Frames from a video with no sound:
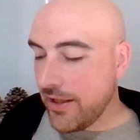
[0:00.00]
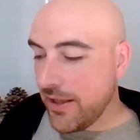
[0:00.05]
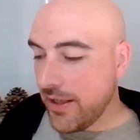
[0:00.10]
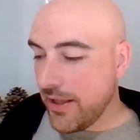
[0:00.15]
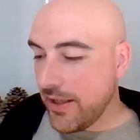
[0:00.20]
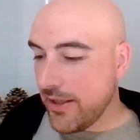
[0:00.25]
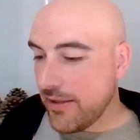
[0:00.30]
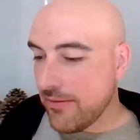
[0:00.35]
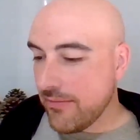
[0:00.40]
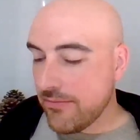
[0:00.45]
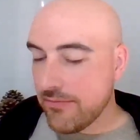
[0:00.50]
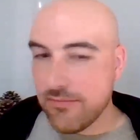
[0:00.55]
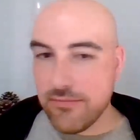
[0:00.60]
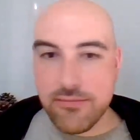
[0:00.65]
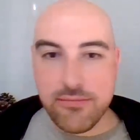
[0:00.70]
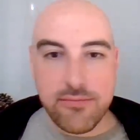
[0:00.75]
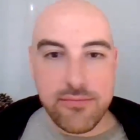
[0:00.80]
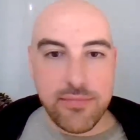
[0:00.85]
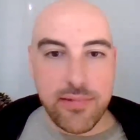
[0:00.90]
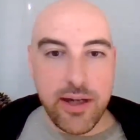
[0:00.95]

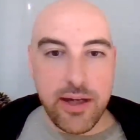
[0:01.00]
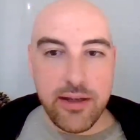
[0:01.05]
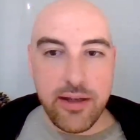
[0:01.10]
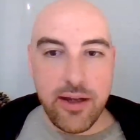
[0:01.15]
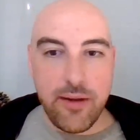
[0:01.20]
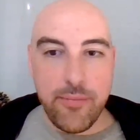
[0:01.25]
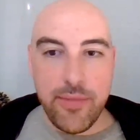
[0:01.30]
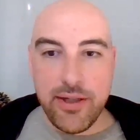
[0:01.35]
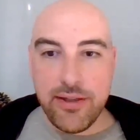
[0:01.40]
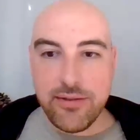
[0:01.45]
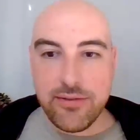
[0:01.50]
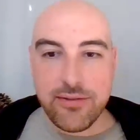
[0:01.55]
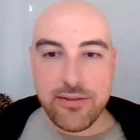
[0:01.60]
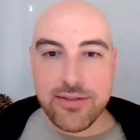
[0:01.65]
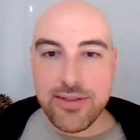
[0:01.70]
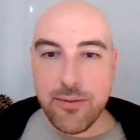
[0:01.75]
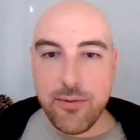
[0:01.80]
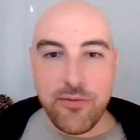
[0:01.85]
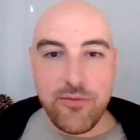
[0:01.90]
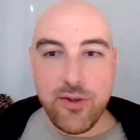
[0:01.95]
I mean,
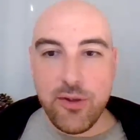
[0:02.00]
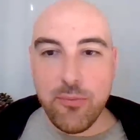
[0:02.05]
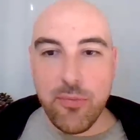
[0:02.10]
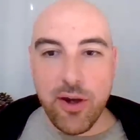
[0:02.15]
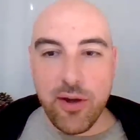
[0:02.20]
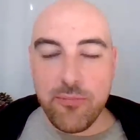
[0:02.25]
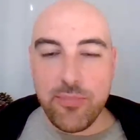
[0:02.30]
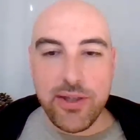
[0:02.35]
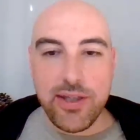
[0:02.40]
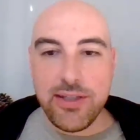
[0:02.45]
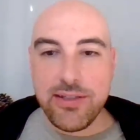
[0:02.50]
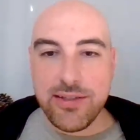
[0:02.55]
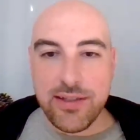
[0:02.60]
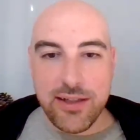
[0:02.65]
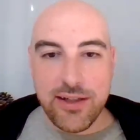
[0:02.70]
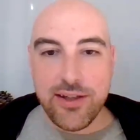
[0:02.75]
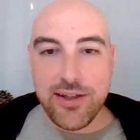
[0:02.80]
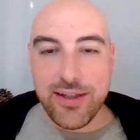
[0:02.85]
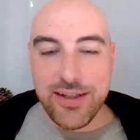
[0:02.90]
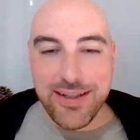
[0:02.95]
some of you might be
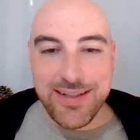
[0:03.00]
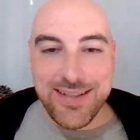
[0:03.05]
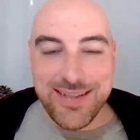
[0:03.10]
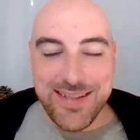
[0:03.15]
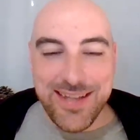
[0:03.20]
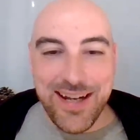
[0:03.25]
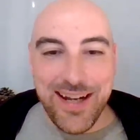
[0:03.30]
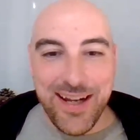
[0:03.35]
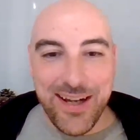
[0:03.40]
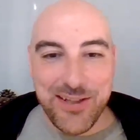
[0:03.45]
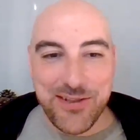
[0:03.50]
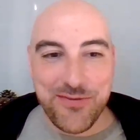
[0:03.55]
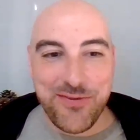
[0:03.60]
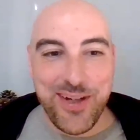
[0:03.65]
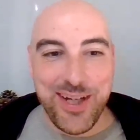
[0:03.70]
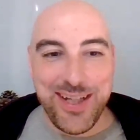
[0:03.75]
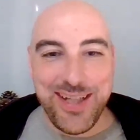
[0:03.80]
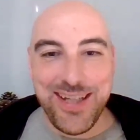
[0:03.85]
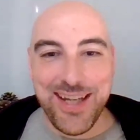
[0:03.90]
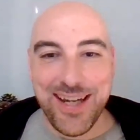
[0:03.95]
delighted this is the last
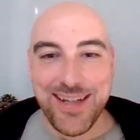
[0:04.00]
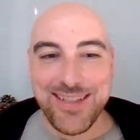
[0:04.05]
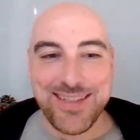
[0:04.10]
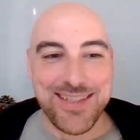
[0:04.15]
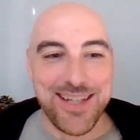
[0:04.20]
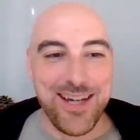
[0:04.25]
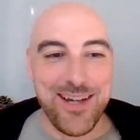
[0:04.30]
video.